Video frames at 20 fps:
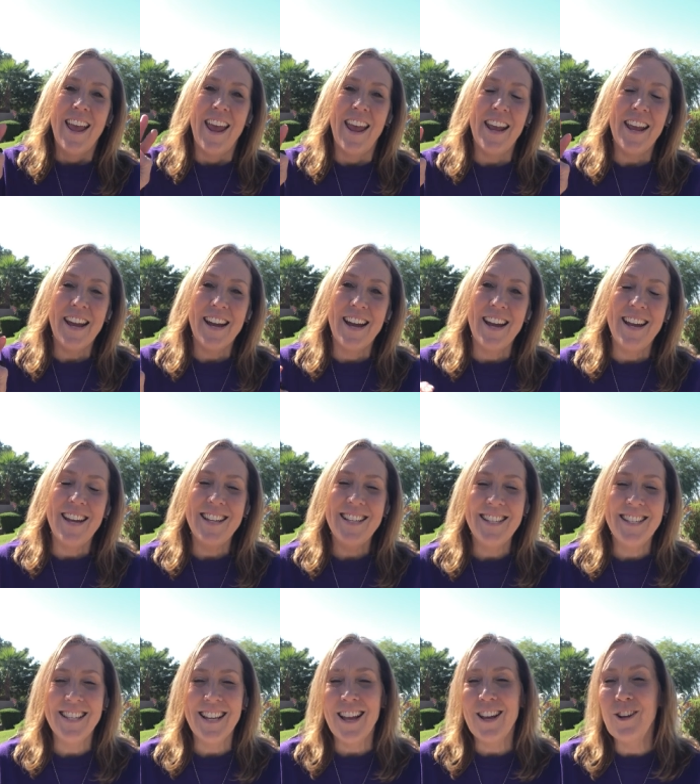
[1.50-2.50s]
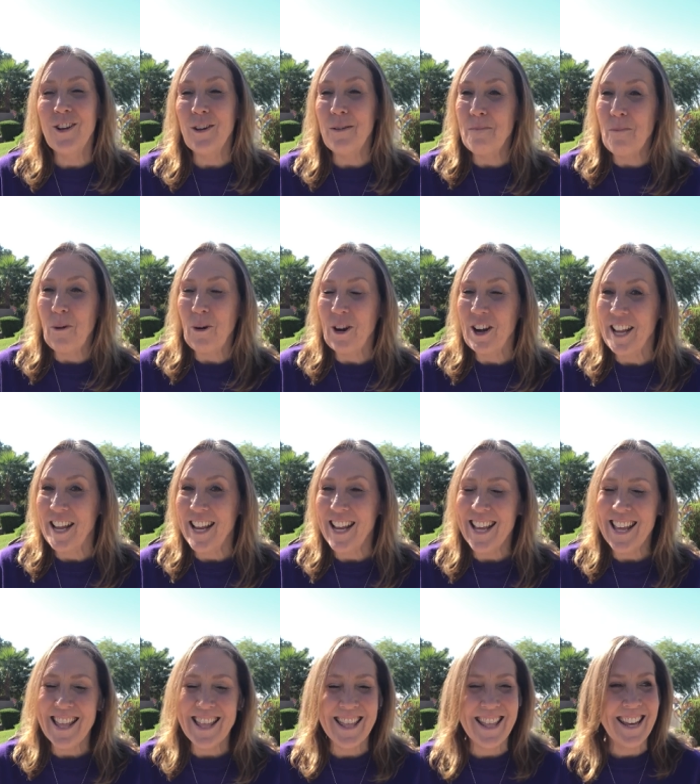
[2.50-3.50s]
Hey guys, good morning.
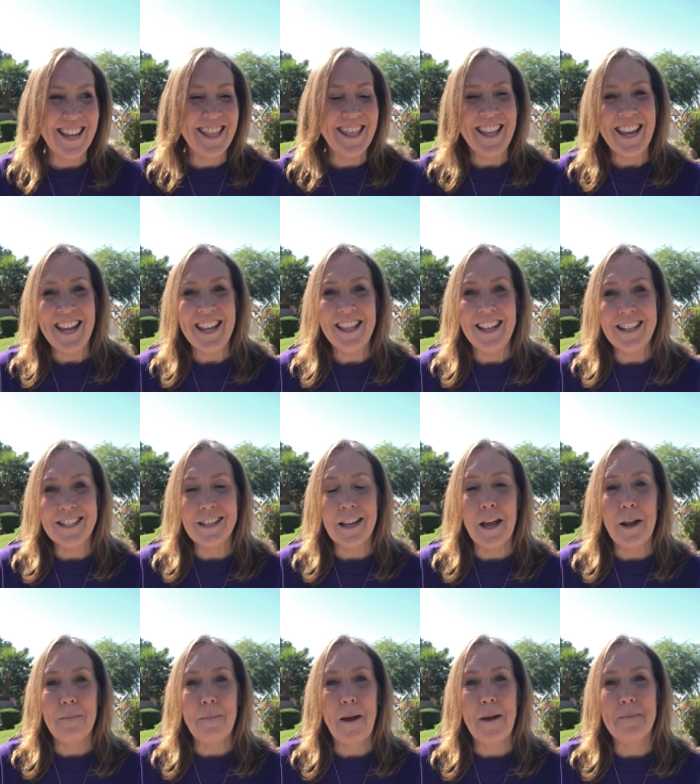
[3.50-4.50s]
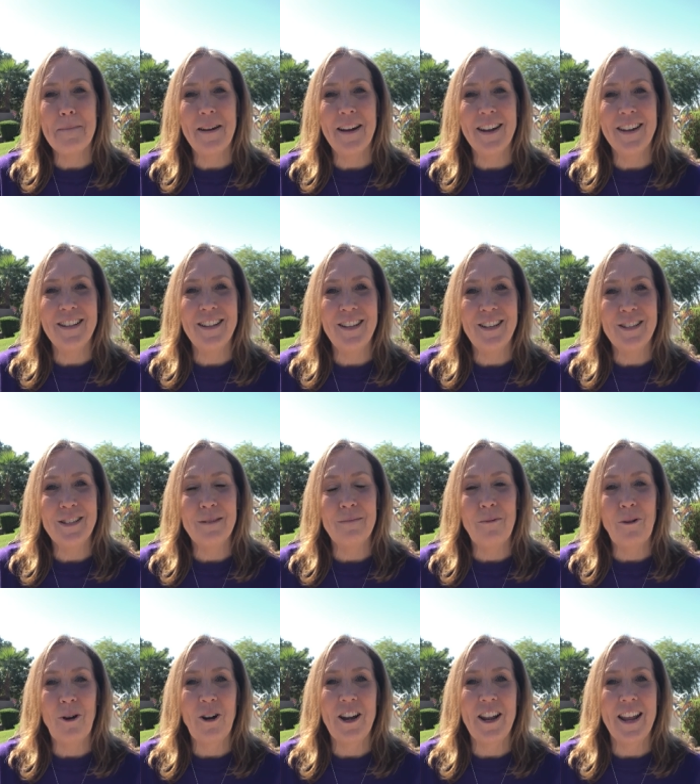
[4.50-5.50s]
The thing that's on my mind this
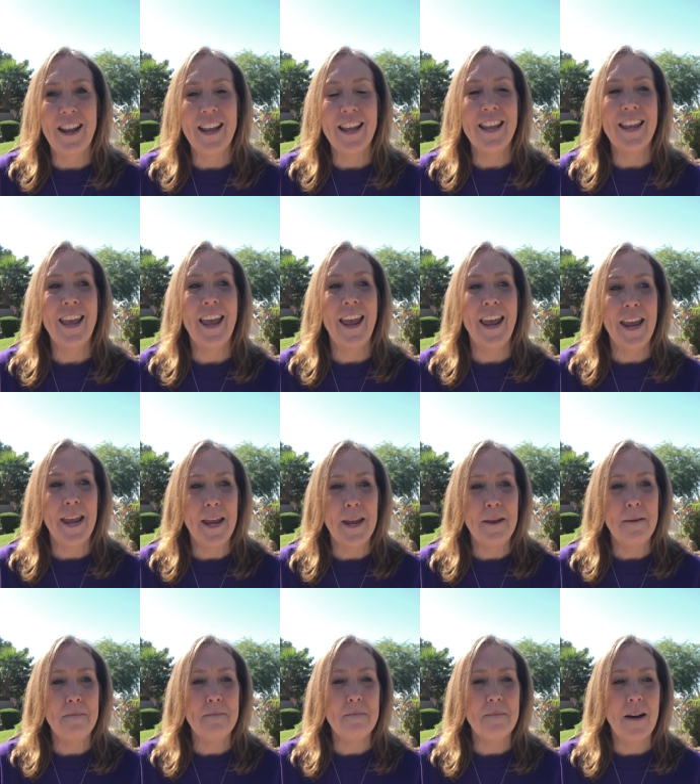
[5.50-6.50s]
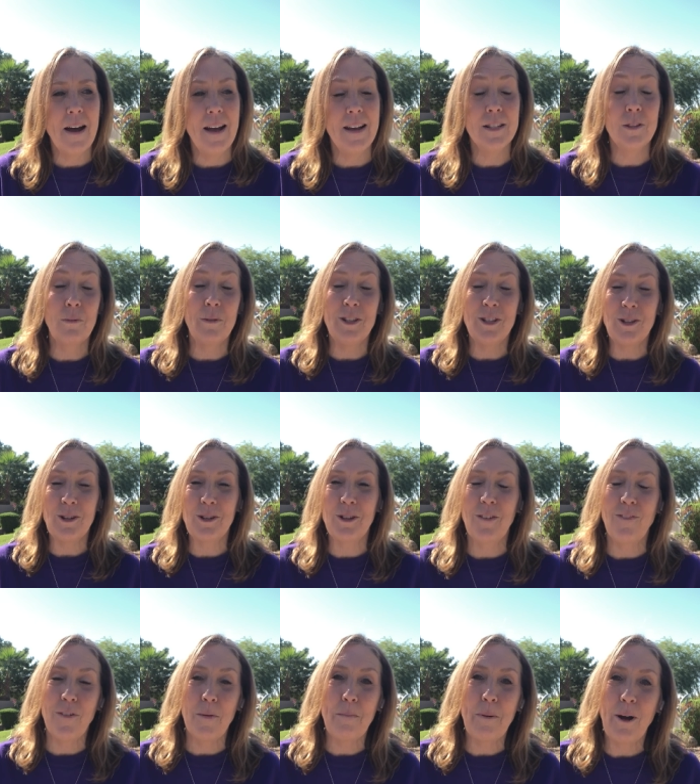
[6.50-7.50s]
morning came as a result
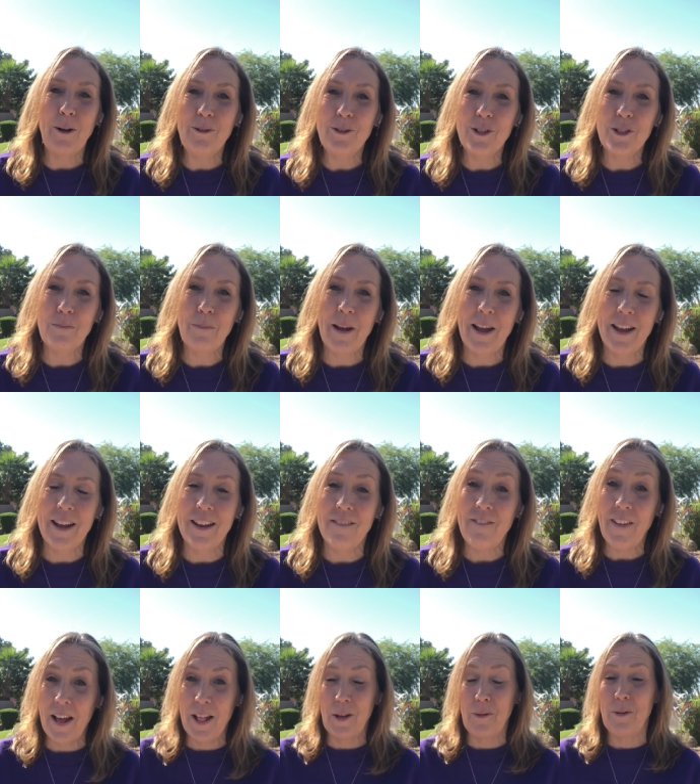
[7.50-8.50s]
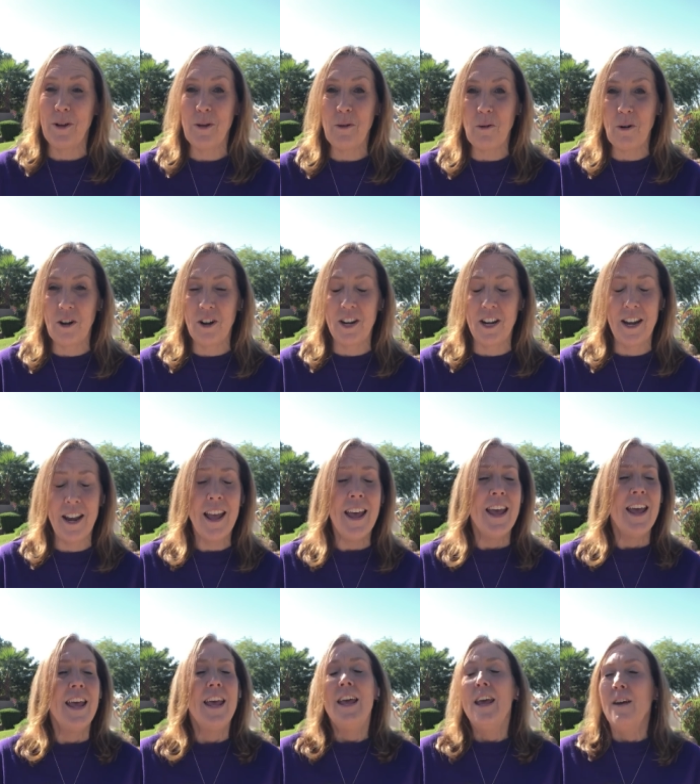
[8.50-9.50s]
of a post by Valerie Gordon.
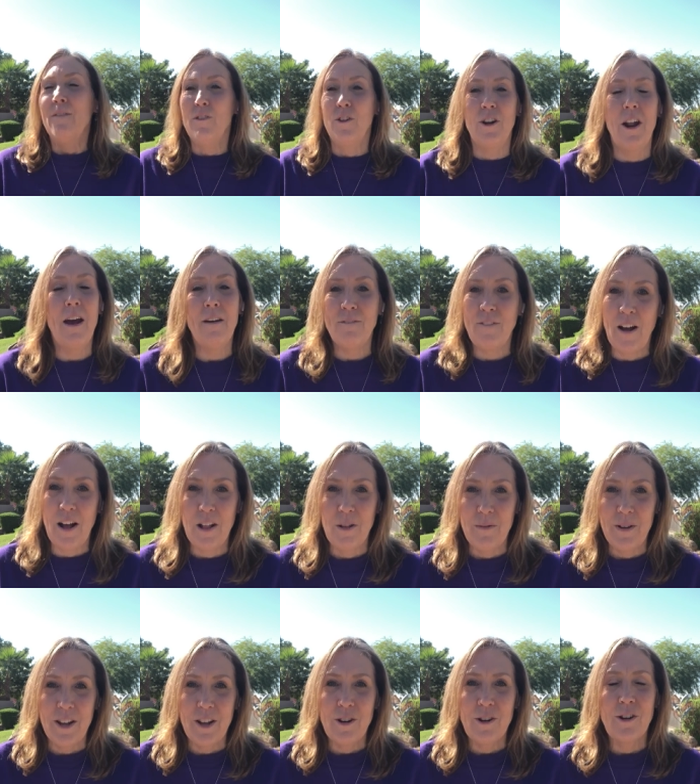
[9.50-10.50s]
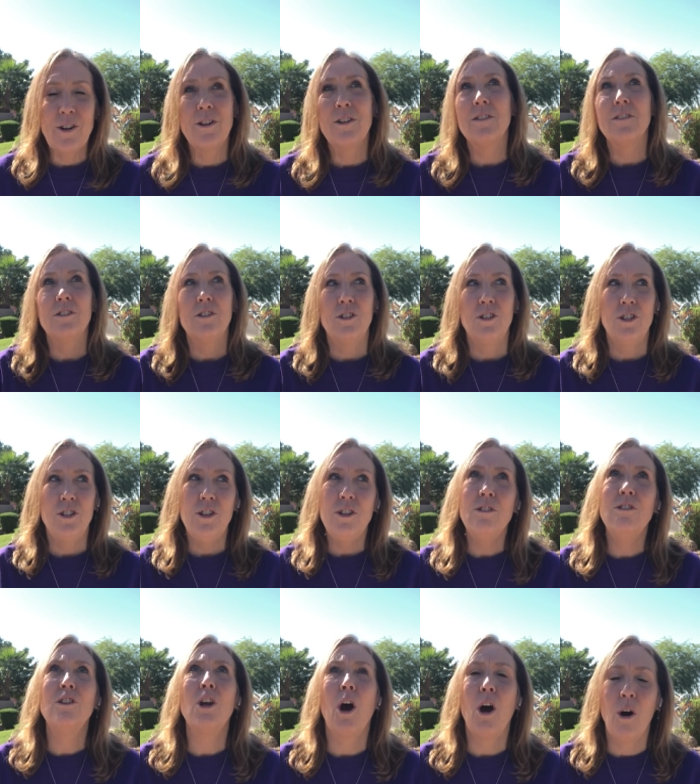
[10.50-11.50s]
If you're not following her,
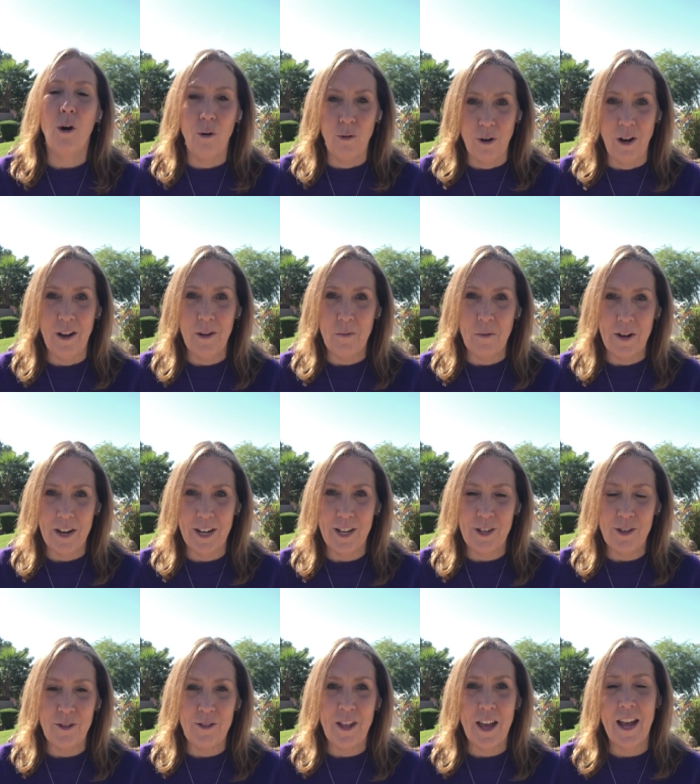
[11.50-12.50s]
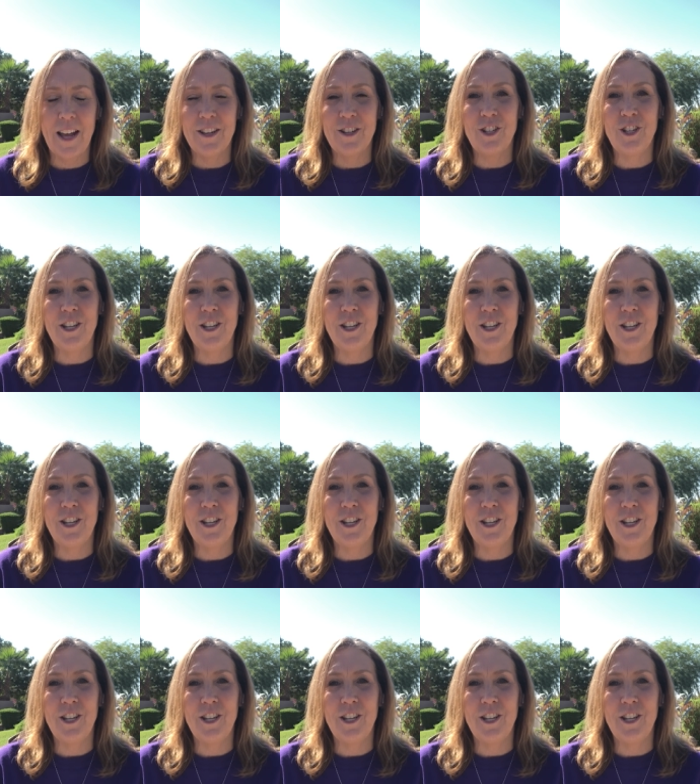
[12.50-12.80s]
you totally want to do that.